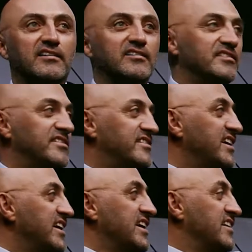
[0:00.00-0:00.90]
and
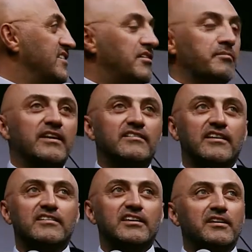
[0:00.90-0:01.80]
the minute
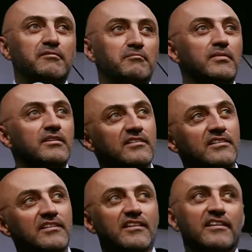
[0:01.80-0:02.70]
I came
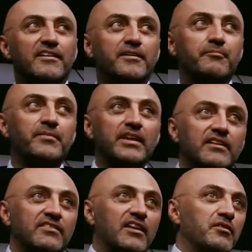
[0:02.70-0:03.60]

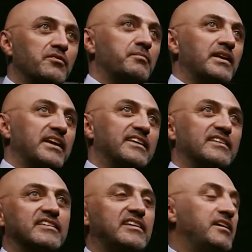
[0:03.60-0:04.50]
down the plane
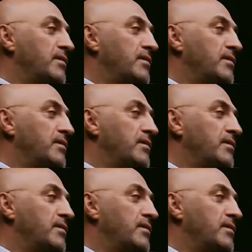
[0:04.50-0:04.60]
and came